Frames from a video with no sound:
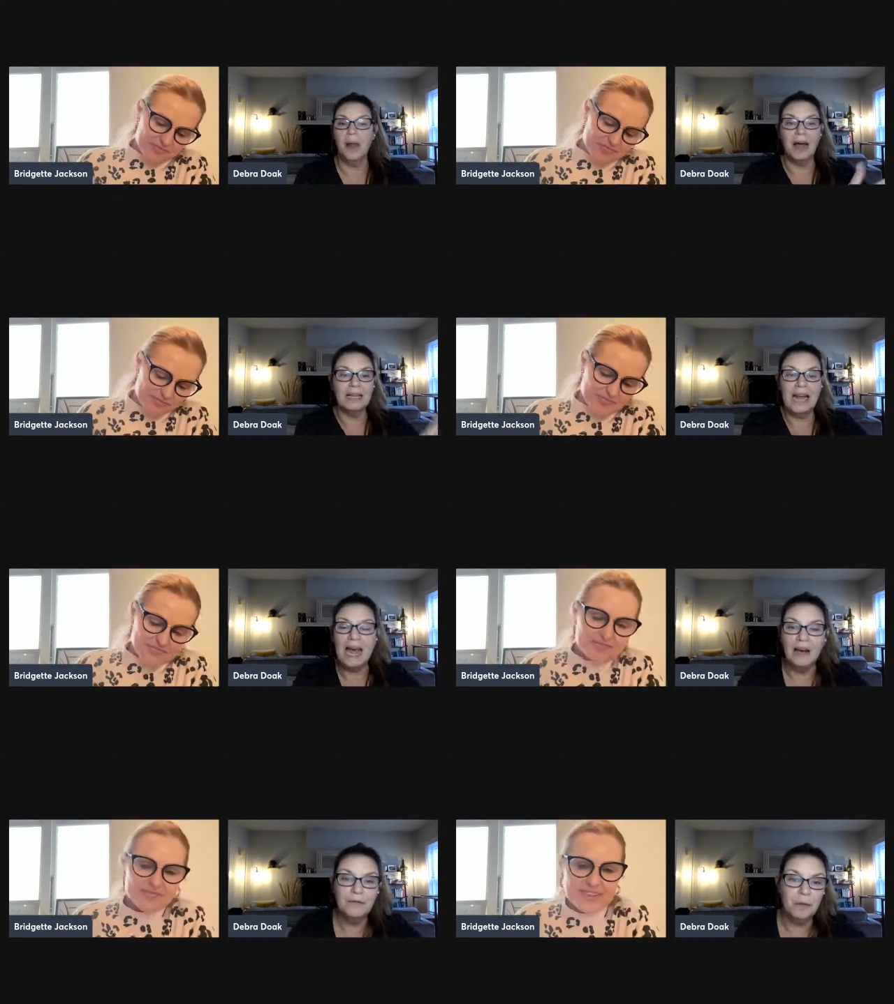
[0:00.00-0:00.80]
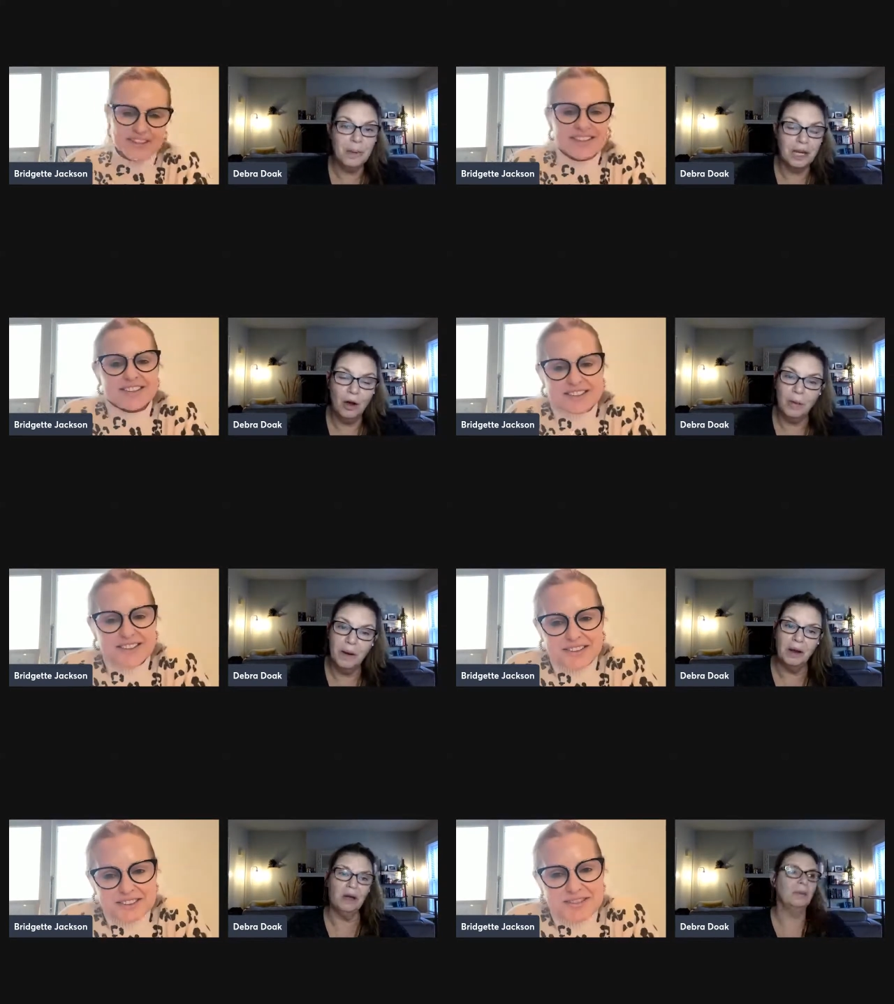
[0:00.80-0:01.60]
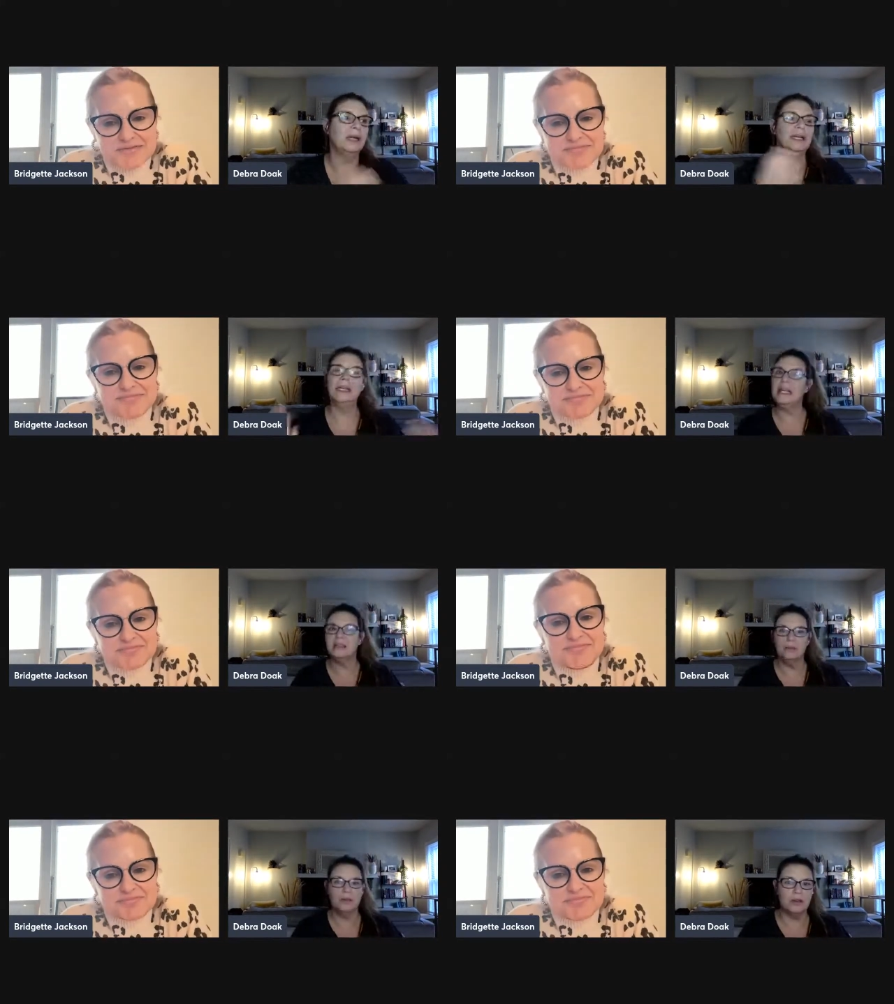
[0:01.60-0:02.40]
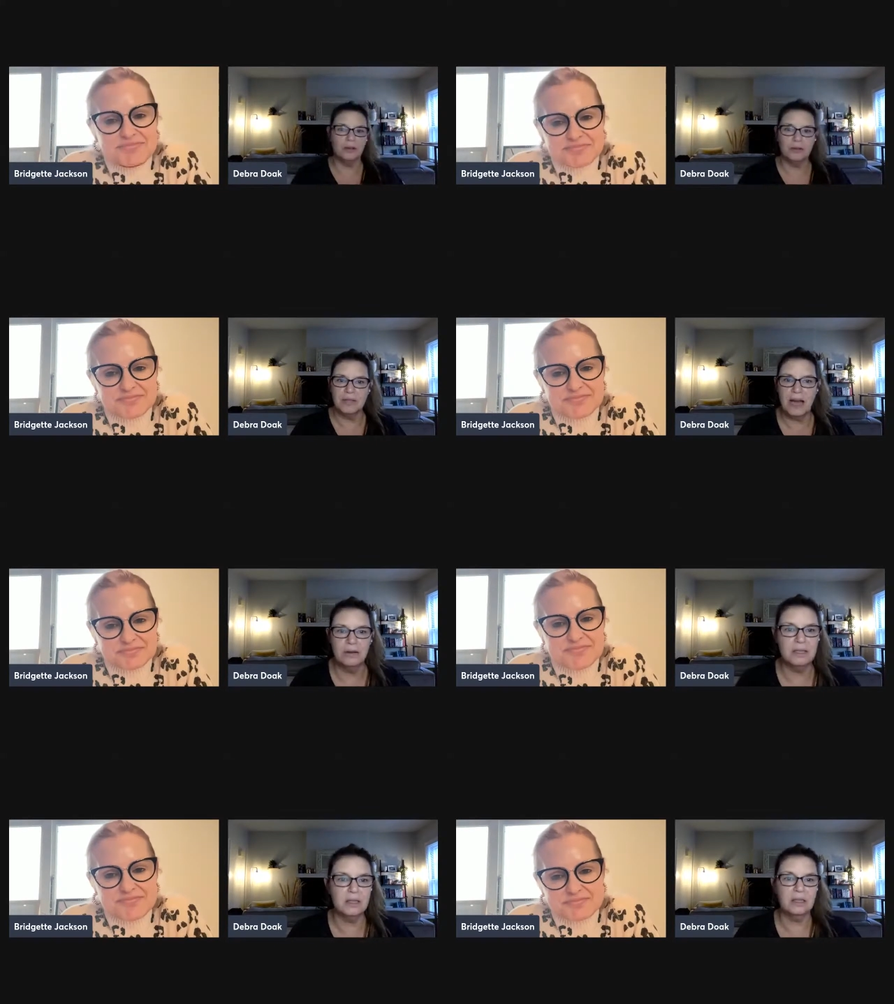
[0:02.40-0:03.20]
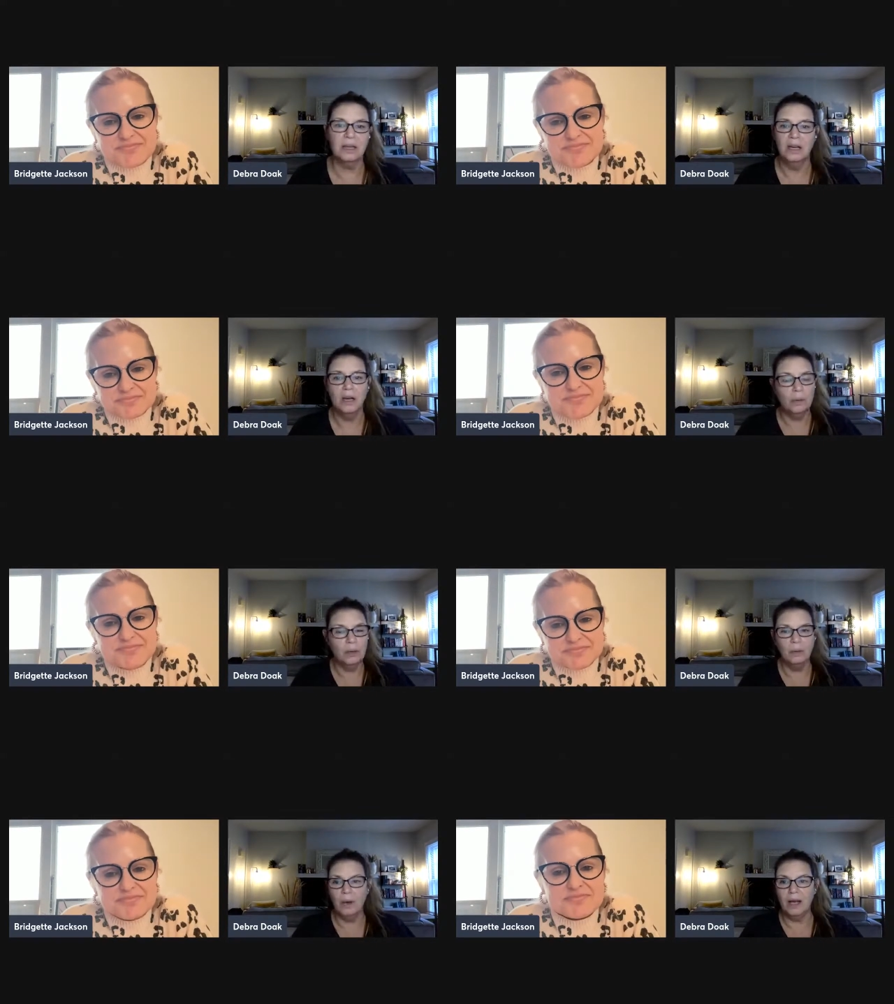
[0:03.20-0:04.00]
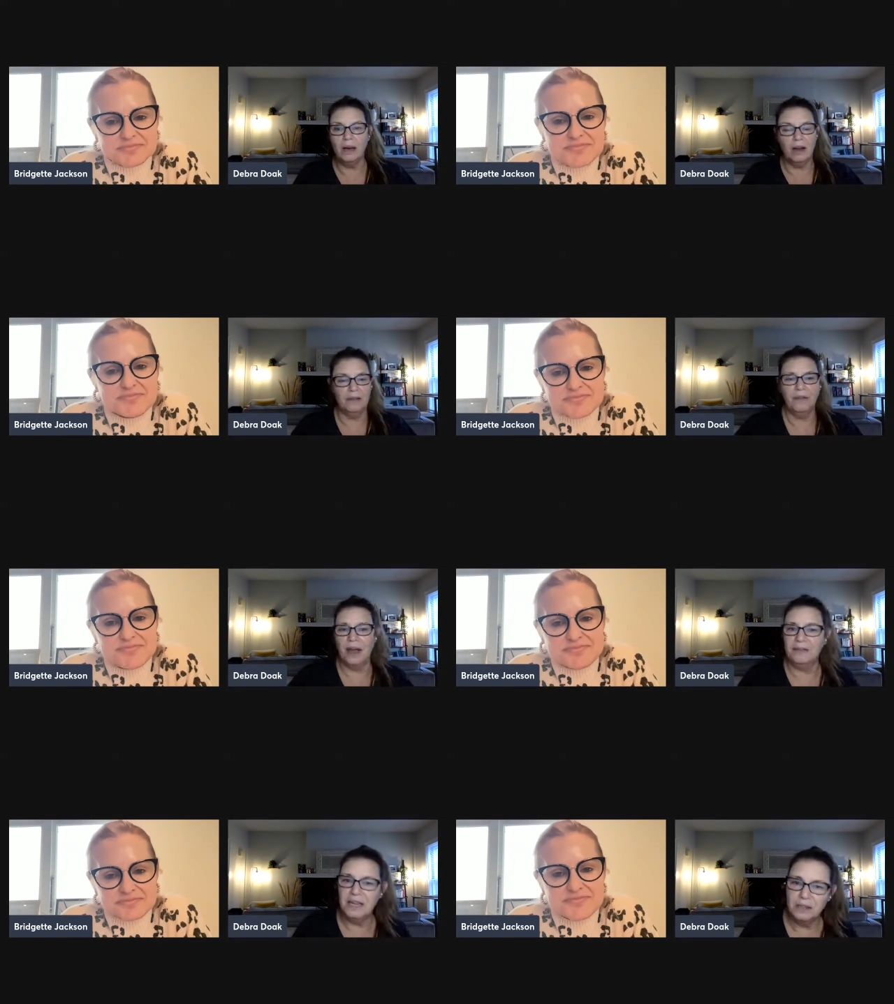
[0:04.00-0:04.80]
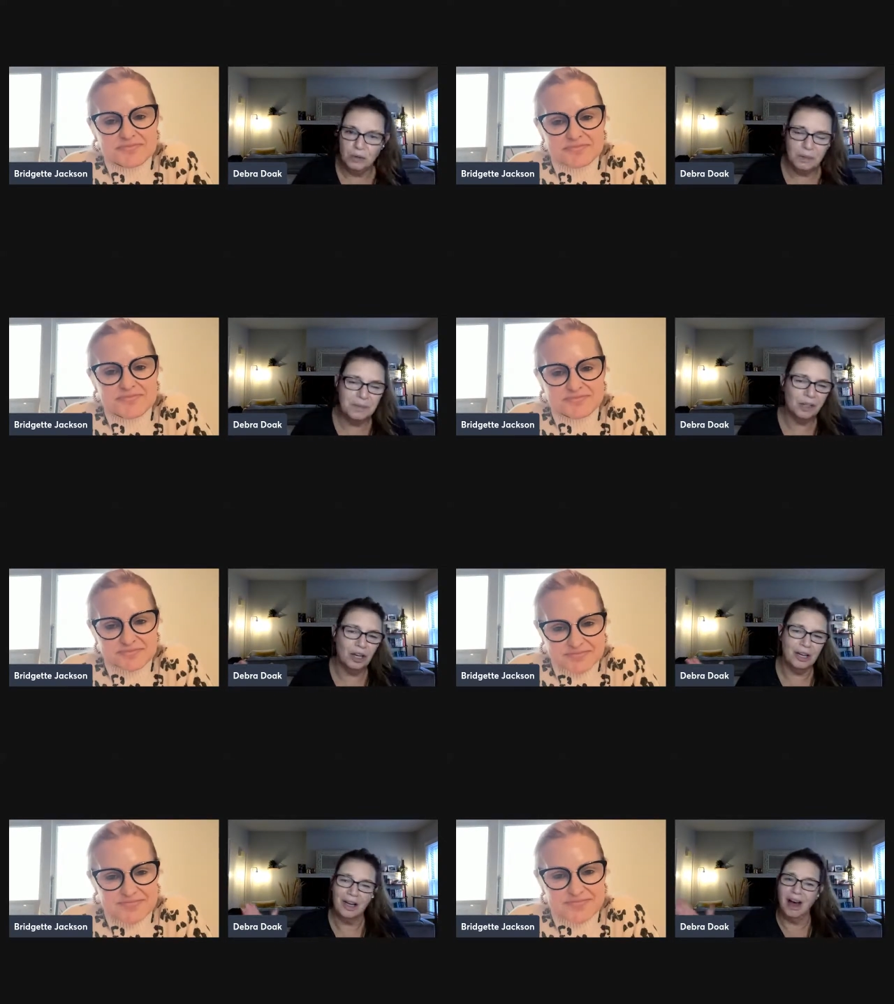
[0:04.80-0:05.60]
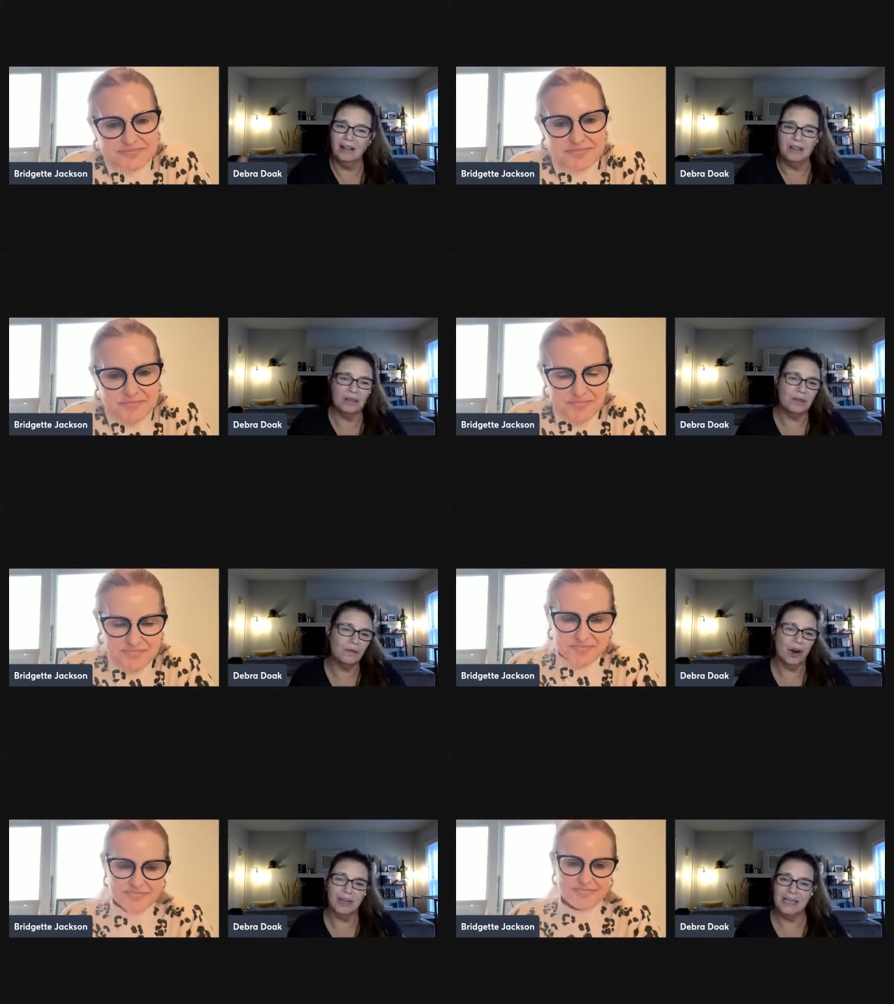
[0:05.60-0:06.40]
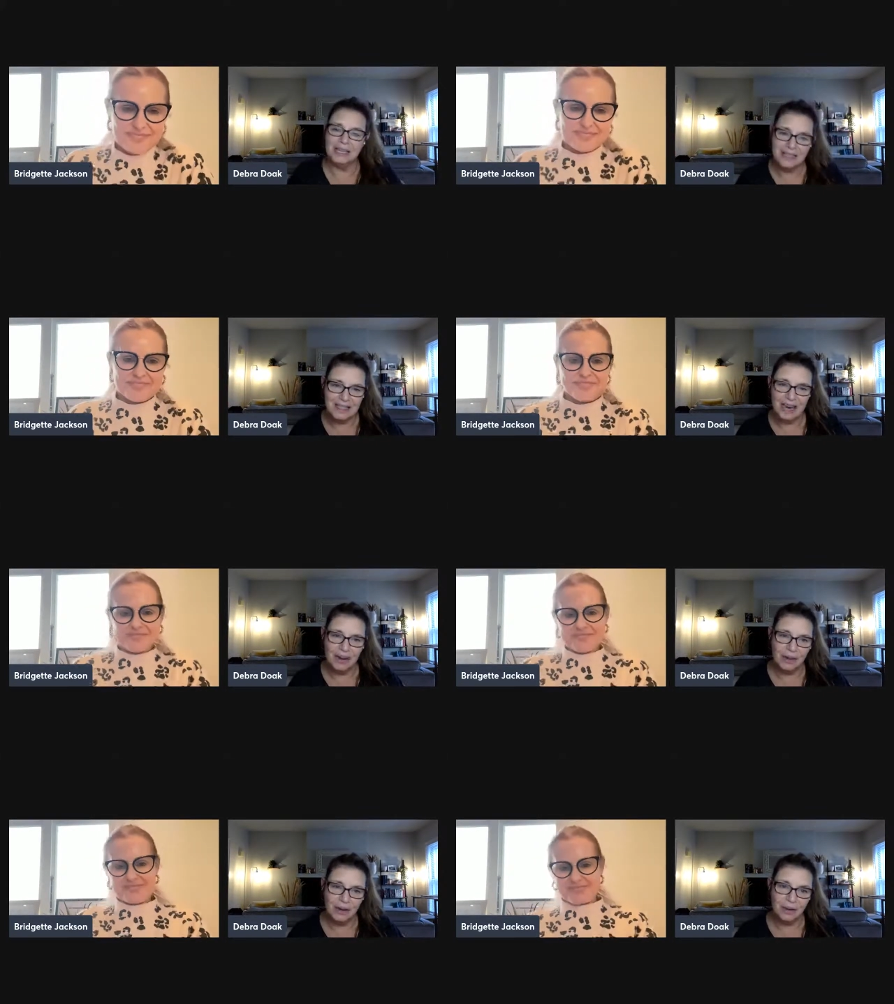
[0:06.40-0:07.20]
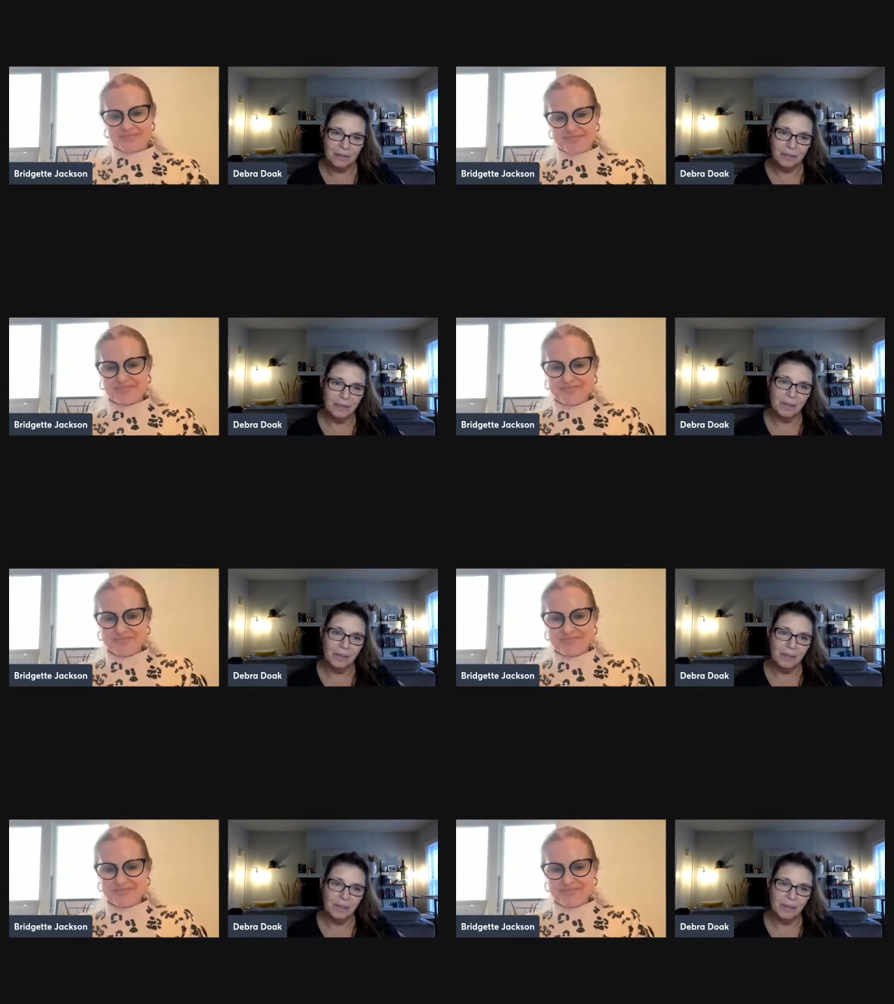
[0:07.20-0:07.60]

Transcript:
Speaker 1: a block and a half from my co parent. We had keys to each other's houses. We went on a five day trip to look at colleges for our kids together.